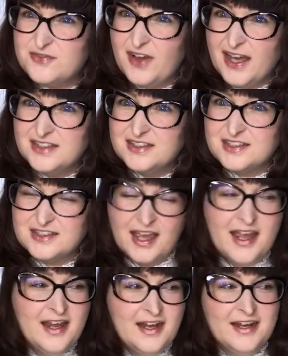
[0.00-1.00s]
fat
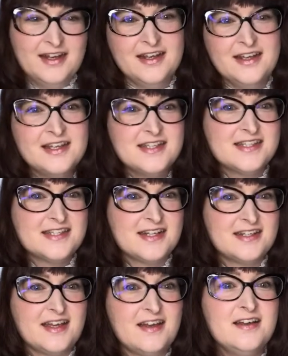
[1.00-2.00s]
than
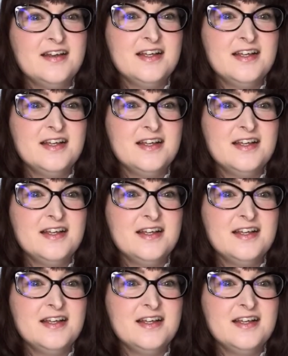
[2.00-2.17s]
Santa,